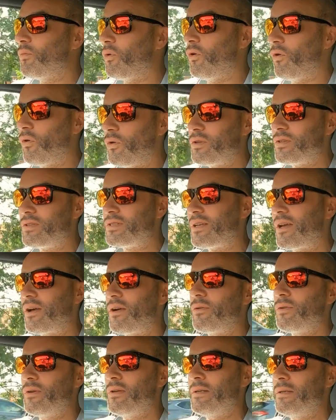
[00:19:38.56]
worn,
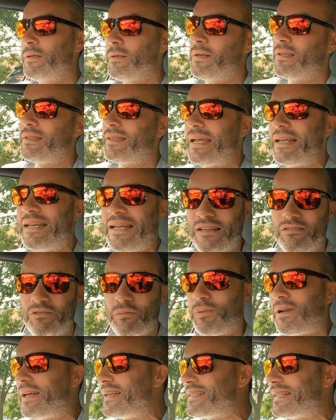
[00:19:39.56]
so they need
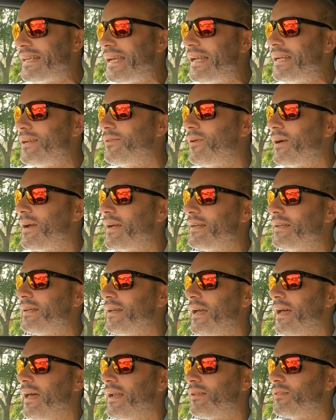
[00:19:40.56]
replacing anyway.
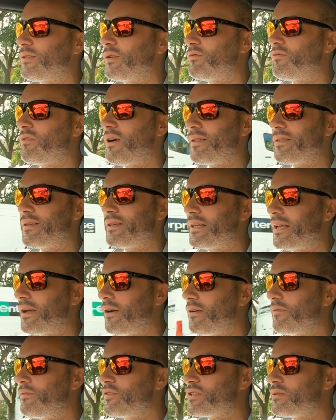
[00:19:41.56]
And I thought, rather than
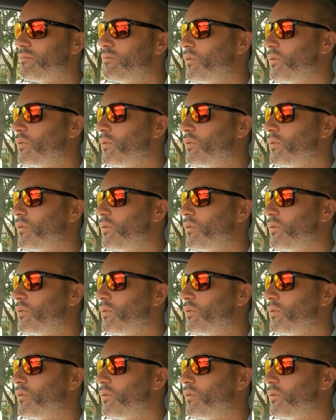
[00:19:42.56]
going for some